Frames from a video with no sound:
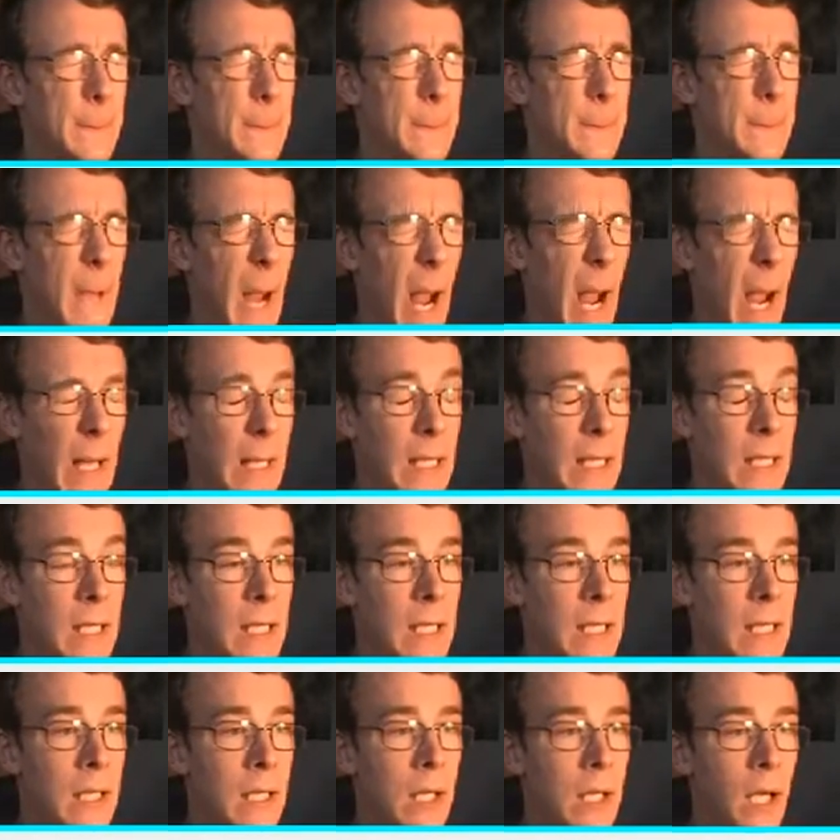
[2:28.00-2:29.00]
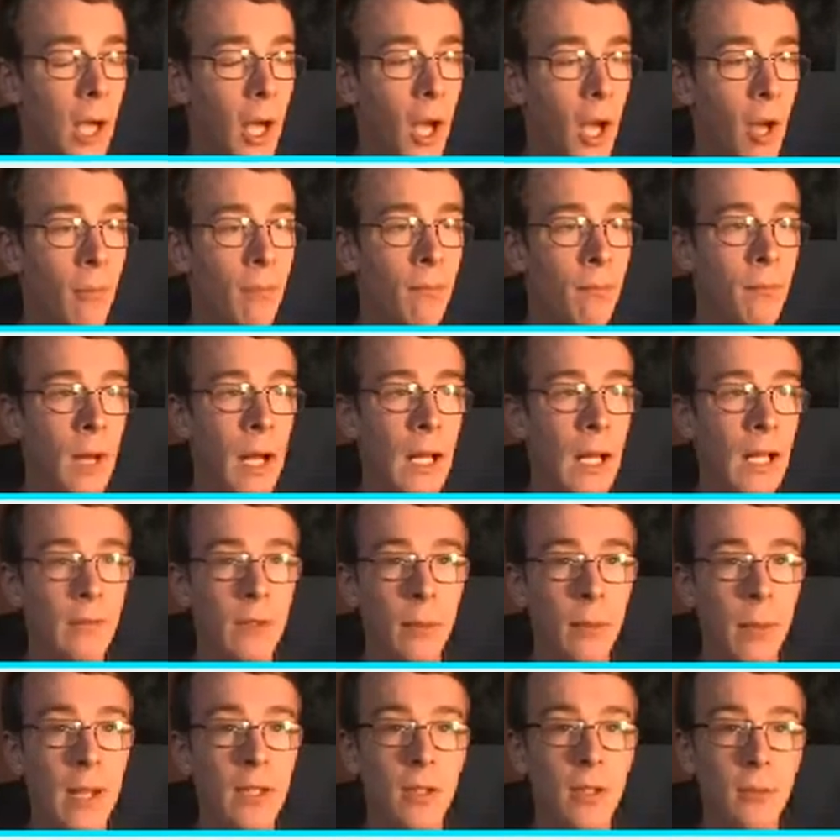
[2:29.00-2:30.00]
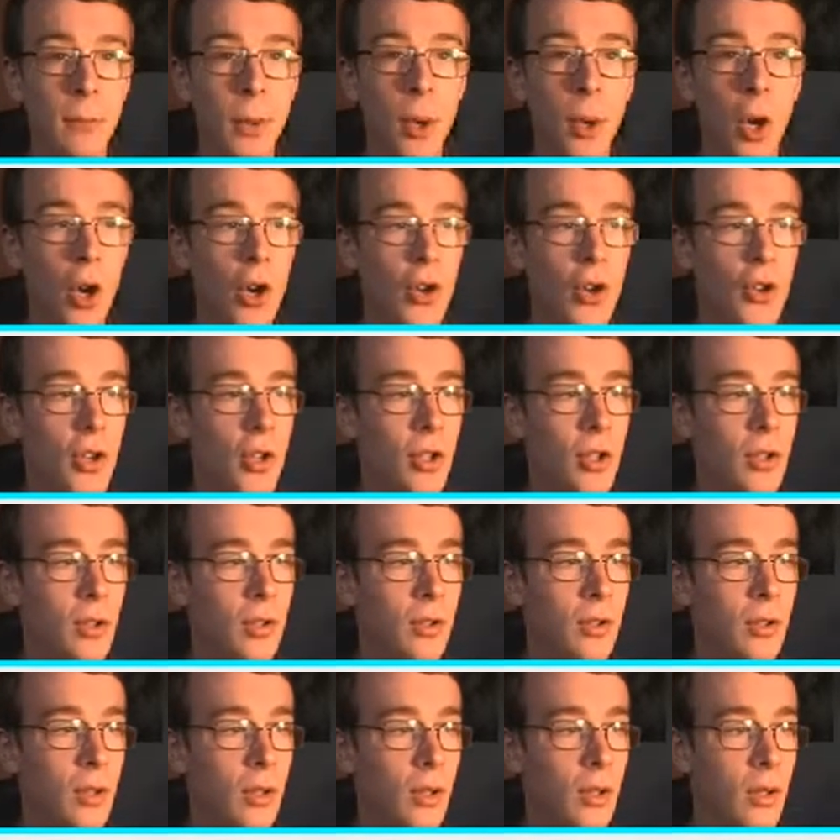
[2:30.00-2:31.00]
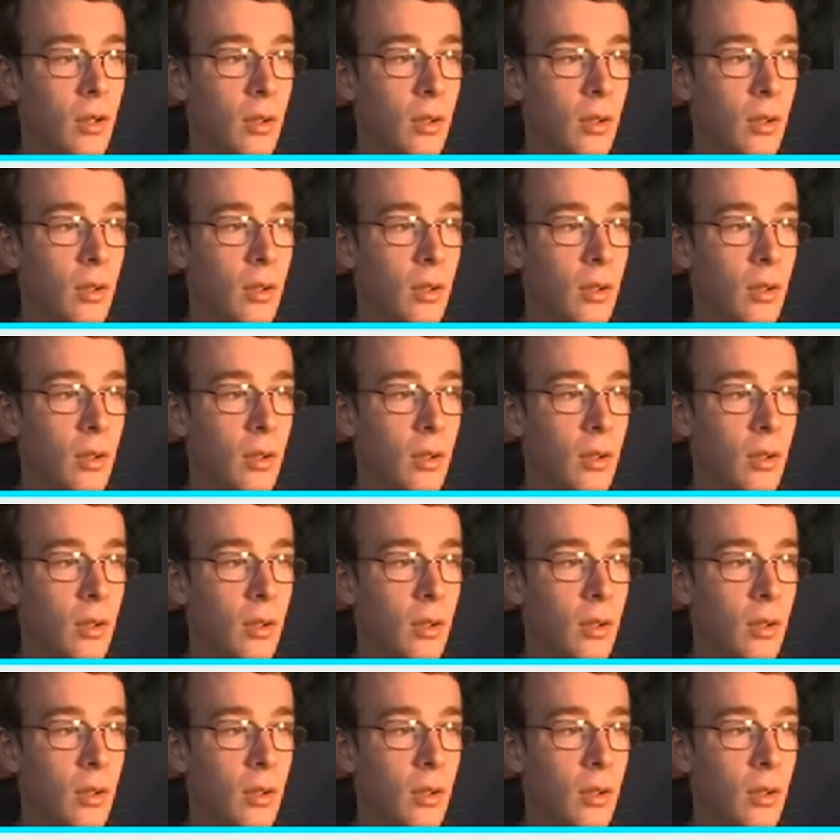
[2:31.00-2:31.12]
Fuck. Um, I'll have to buy some potions.